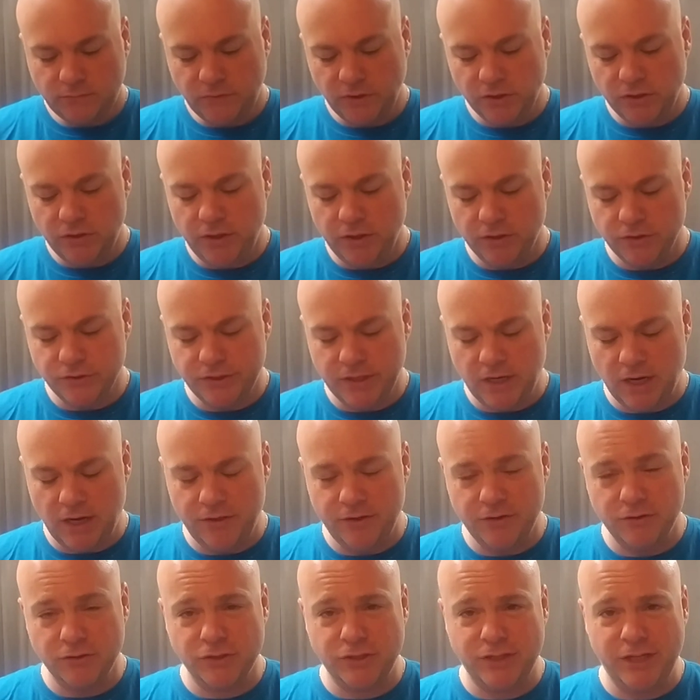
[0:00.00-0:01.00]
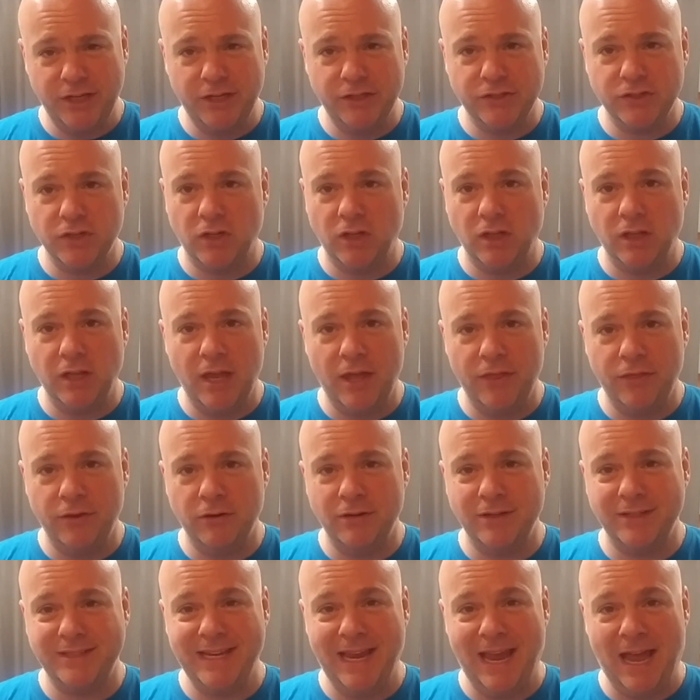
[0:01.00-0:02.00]
There's uh, there's diesel, leather,
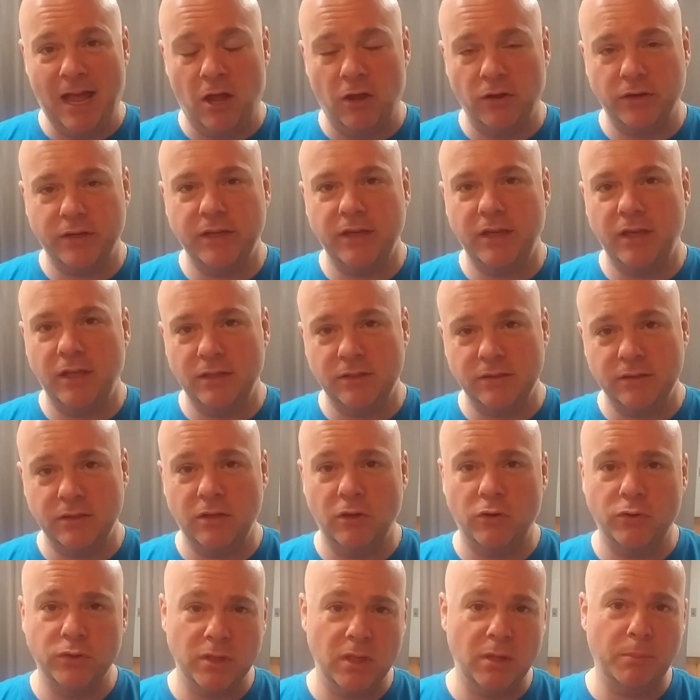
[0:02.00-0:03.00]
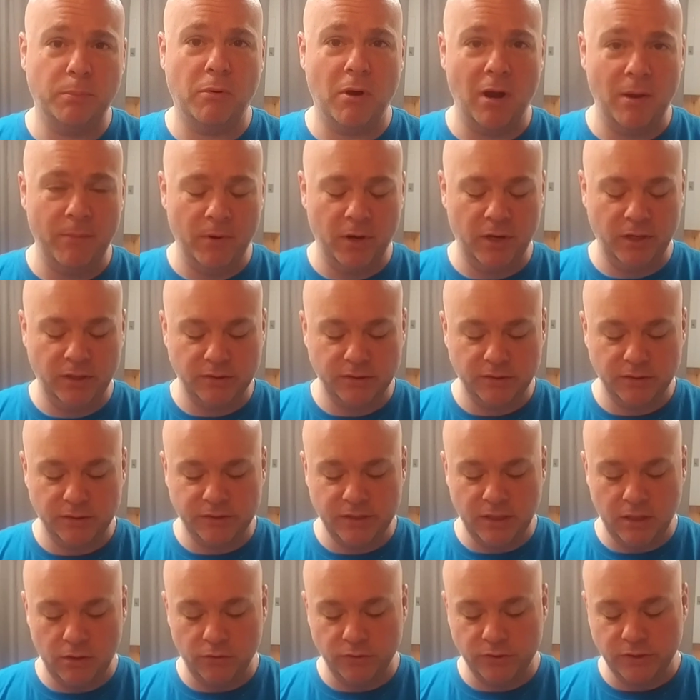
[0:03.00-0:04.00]
and talc. And those are the primary
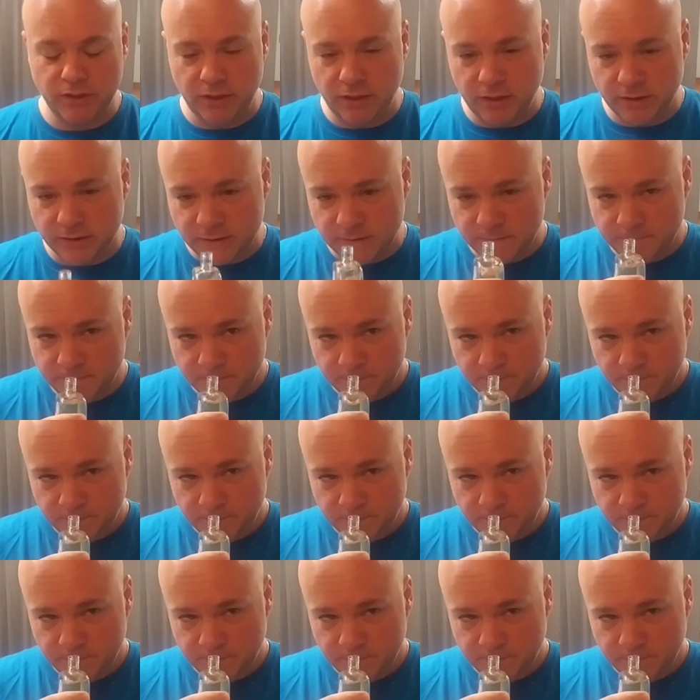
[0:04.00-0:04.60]
scent notes in this.